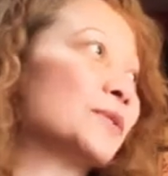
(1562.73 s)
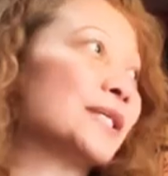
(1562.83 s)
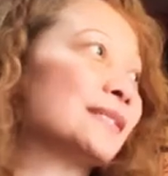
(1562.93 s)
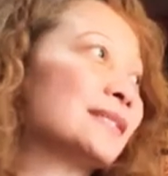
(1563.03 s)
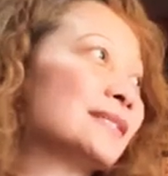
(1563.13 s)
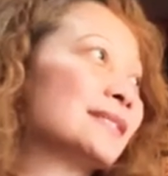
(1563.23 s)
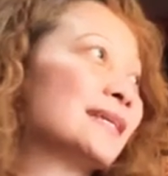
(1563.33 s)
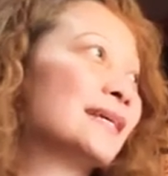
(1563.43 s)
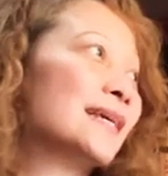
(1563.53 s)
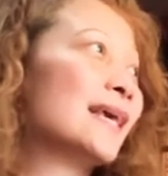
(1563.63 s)
birds,
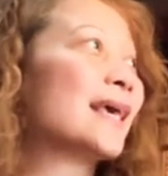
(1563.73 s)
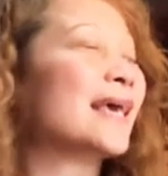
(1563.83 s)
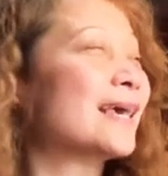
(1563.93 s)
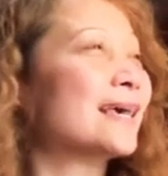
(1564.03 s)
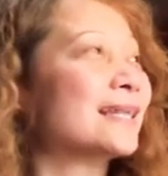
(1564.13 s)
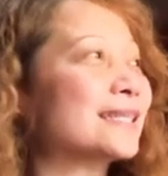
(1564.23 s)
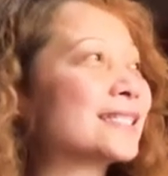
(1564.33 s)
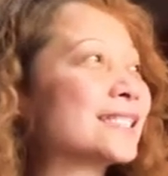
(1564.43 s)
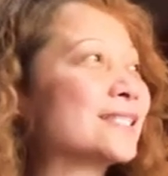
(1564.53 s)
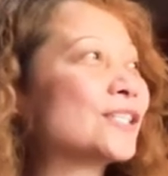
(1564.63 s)
and
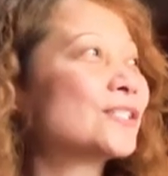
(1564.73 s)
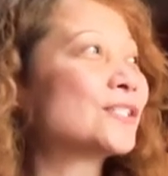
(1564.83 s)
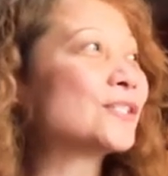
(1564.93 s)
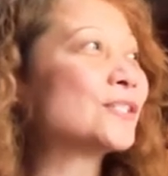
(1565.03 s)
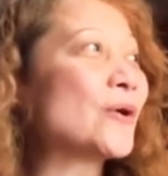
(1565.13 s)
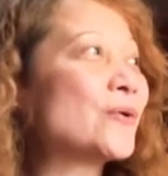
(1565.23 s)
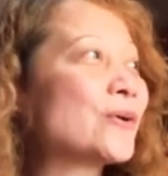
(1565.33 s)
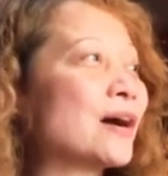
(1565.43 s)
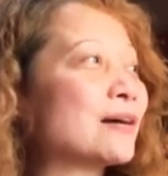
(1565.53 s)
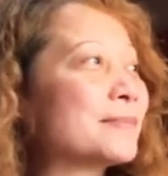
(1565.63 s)
it's just
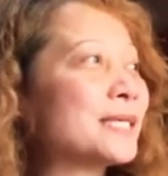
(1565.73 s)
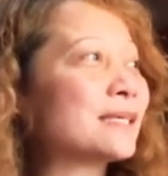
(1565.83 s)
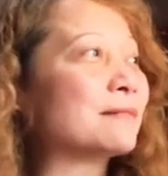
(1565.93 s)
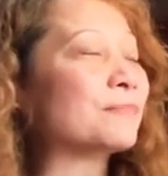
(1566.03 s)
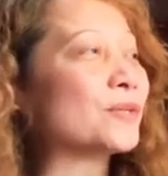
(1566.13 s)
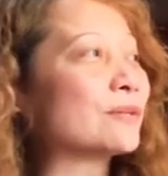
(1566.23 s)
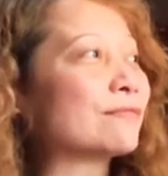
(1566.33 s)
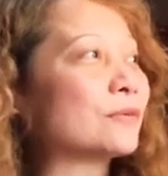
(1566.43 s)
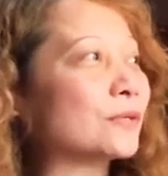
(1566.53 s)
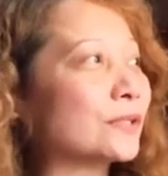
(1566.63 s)
so calming and
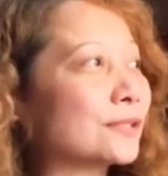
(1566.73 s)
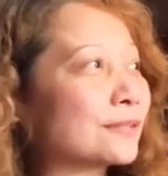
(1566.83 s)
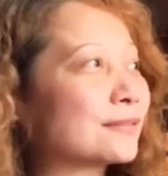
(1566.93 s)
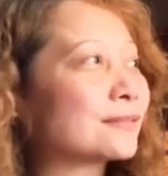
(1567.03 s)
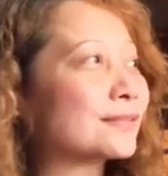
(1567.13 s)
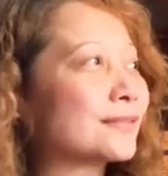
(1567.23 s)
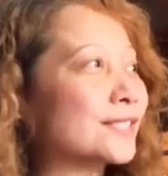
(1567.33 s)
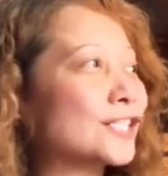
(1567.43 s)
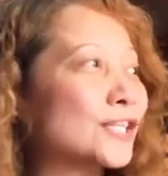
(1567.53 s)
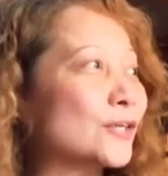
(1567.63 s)
beautiful,
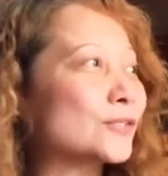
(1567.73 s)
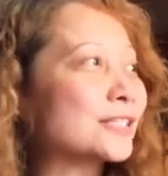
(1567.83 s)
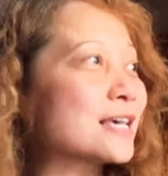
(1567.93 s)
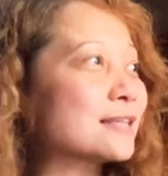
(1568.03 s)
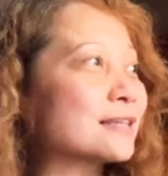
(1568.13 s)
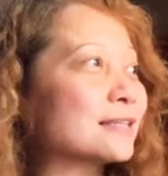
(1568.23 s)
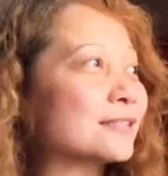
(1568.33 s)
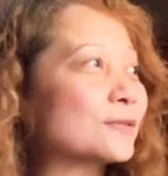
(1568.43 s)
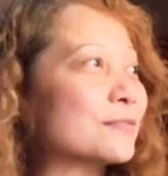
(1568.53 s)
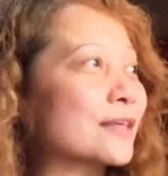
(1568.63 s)
you know,
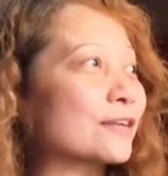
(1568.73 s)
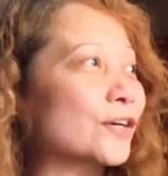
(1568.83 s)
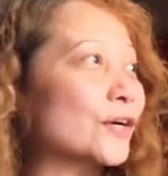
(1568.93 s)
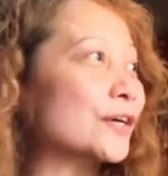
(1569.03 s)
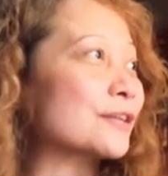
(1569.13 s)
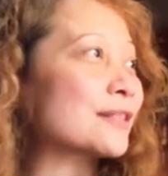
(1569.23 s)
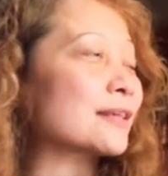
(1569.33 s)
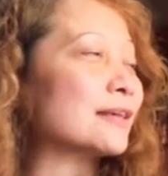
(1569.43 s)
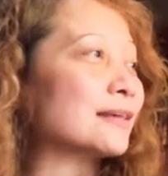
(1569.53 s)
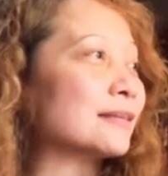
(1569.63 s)
tending to Mother Earth
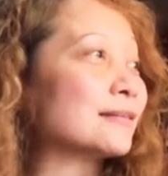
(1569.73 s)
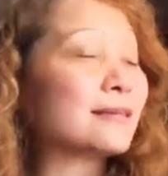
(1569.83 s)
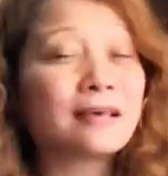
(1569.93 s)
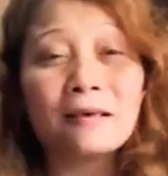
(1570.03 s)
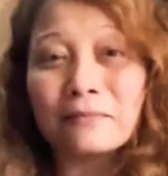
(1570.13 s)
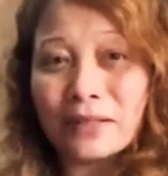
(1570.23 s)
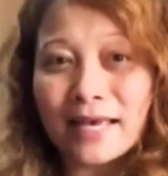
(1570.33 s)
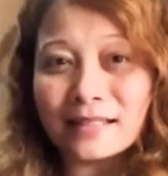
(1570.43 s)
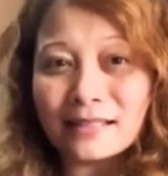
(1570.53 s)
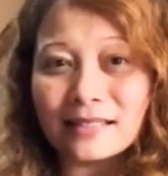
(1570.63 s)
and
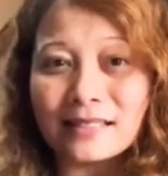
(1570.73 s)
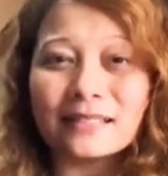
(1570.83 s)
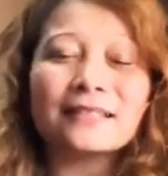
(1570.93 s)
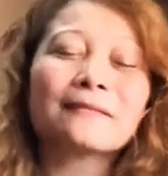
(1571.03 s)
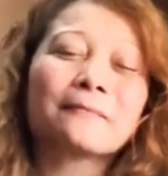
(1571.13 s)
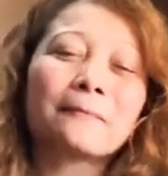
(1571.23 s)
planting.